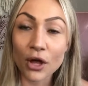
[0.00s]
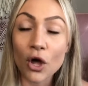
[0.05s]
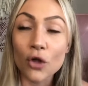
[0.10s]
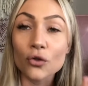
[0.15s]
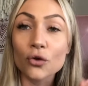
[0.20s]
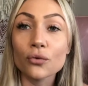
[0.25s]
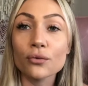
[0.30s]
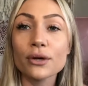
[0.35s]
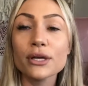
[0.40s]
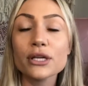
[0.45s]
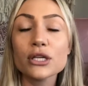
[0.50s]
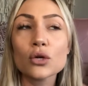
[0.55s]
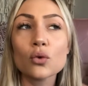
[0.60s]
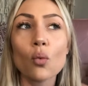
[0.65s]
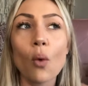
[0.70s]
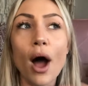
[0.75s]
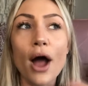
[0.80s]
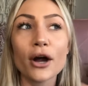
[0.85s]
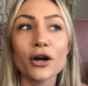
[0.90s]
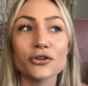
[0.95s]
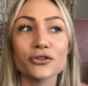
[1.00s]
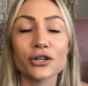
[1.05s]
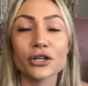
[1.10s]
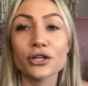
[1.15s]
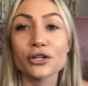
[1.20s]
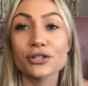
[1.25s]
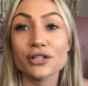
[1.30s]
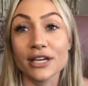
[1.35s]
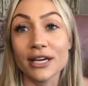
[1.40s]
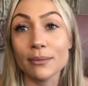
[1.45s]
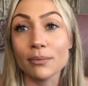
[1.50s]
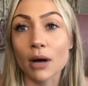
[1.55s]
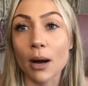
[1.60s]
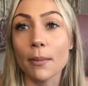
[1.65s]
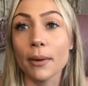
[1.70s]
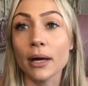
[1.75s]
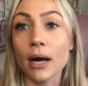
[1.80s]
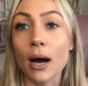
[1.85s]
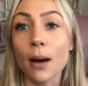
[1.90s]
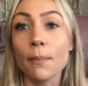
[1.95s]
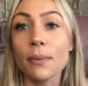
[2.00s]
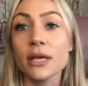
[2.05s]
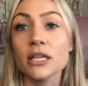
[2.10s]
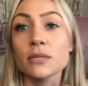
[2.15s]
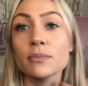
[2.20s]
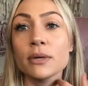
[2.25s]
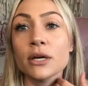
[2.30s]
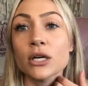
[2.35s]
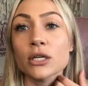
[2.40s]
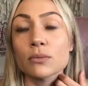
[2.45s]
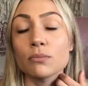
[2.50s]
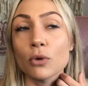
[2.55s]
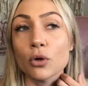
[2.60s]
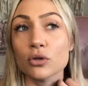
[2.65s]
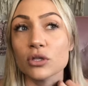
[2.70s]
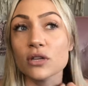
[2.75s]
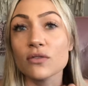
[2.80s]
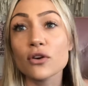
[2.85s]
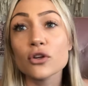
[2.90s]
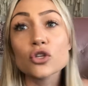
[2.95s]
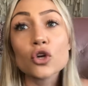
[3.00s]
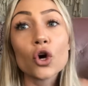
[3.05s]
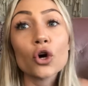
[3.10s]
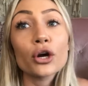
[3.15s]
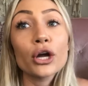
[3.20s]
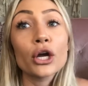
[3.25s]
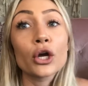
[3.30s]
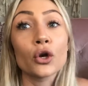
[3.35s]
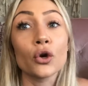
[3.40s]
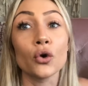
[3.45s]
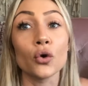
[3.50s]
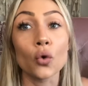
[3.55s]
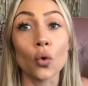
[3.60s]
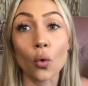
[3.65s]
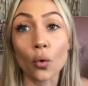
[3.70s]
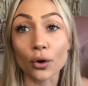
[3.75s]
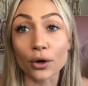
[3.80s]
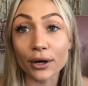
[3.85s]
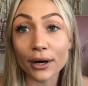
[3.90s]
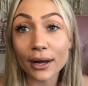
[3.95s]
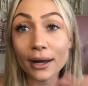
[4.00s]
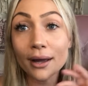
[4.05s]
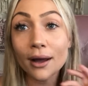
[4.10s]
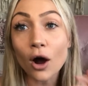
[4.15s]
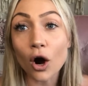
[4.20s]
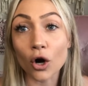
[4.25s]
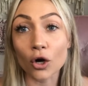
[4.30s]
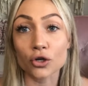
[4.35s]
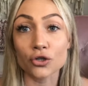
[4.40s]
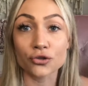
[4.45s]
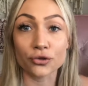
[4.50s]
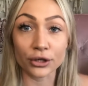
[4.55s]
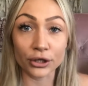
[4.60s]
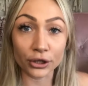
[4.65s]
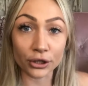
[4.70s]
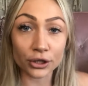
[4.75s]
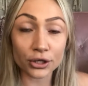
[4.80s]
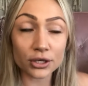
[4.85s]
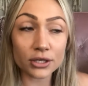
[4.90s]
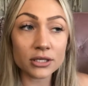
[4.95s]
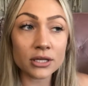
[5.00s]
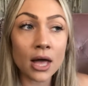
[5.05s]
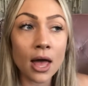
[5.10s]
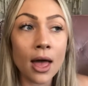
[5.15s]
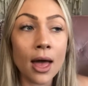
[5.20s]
The reason why our triggers keep coming up is because most of us are ignoring our triggers.